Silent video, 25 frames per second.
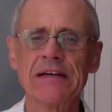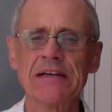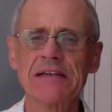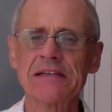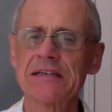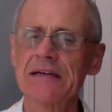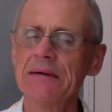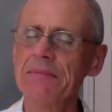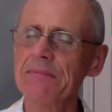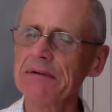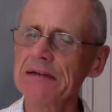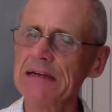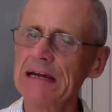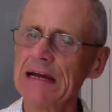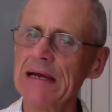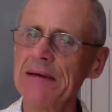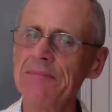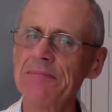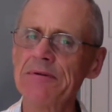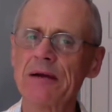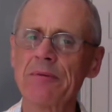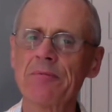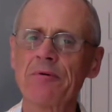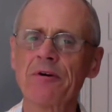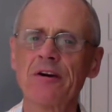And
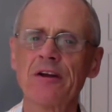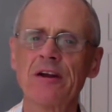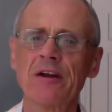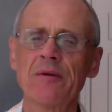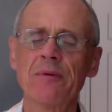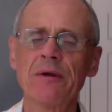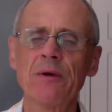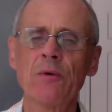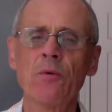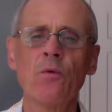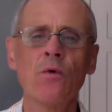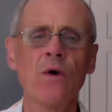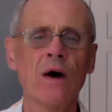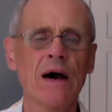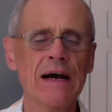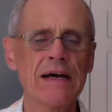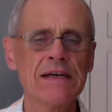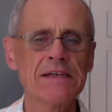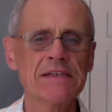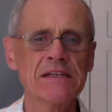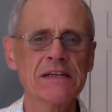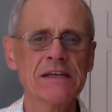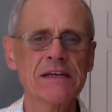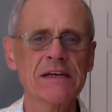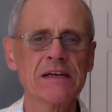sometimes I'm going to be
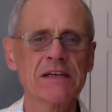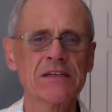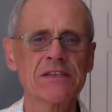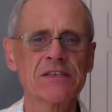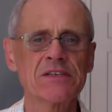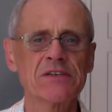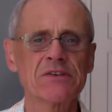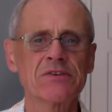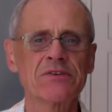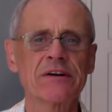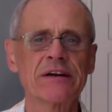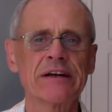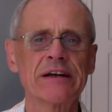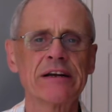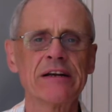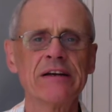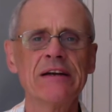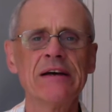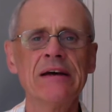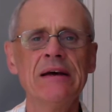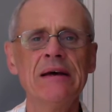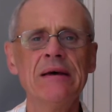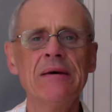wisely constrained